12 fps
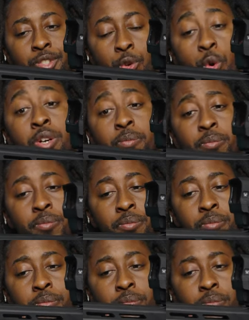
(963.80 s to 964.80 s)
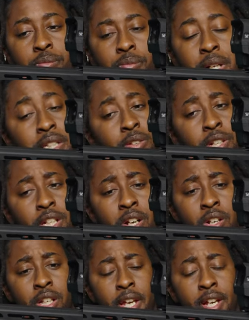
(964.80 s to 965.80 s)
grip. I thought they
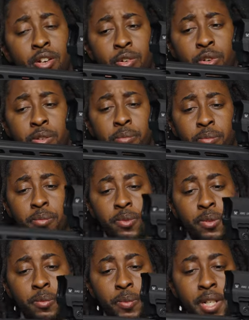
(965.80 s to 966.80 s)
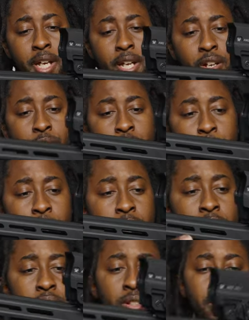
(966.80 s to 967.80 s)
call it angle grip. Put the angle grip
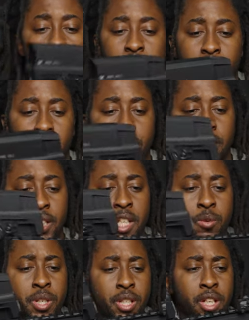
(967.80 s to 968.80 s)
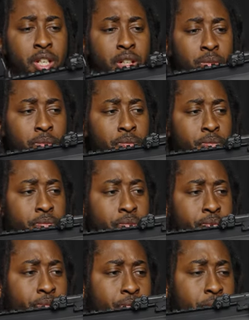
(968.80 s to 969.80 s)
on there, and then we um
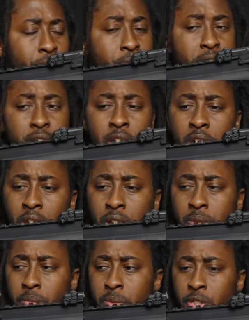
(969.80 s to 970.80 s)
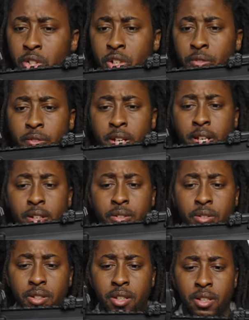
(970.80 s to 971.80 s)
Vietnam certified. You
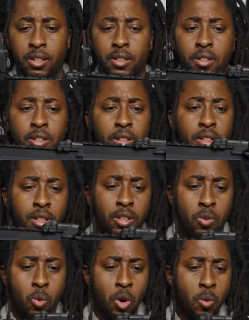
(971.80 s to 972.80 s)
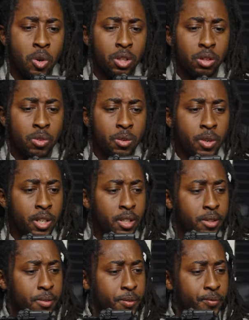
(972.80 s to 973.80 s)
know what I'm saying? World War Three
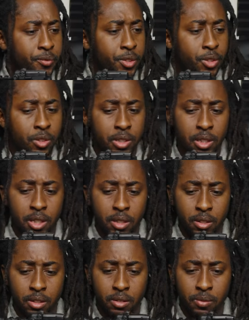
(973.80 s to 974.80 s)
ready. You know what I'm saying?